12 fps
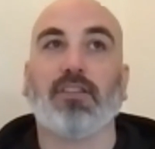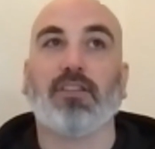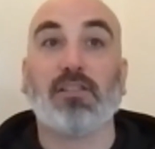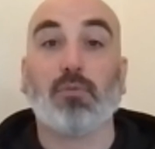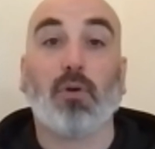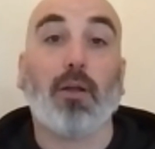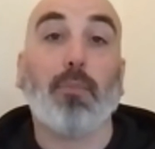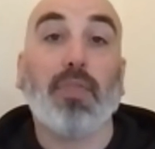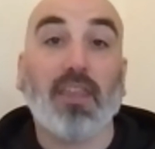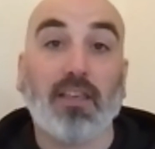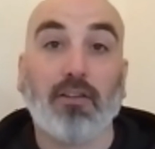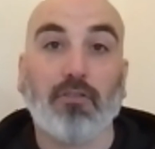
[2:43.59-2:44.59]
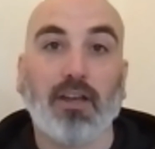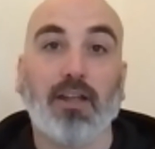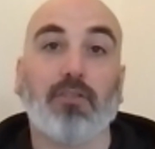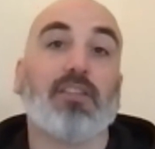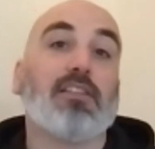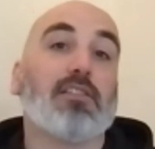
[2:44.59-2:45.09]
this is what I'm thinking right
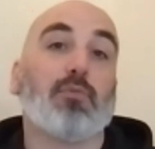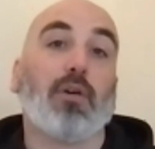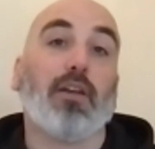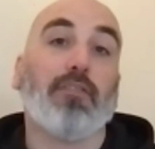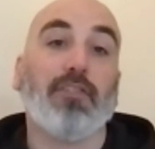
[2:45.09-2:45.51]
now, this is what I'm